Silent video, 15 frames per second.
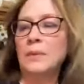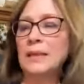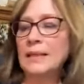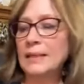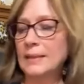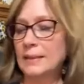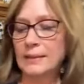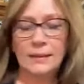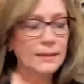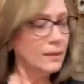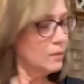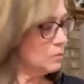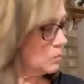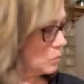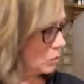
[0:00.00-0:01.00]
And we need a
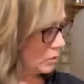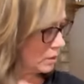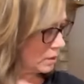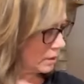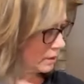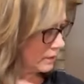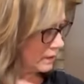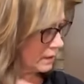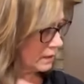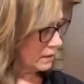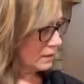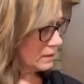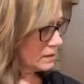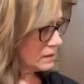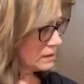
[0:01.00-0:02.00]
little more of
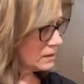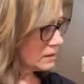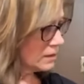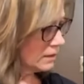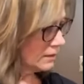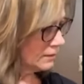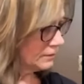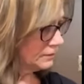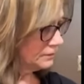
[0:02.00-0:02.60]
this.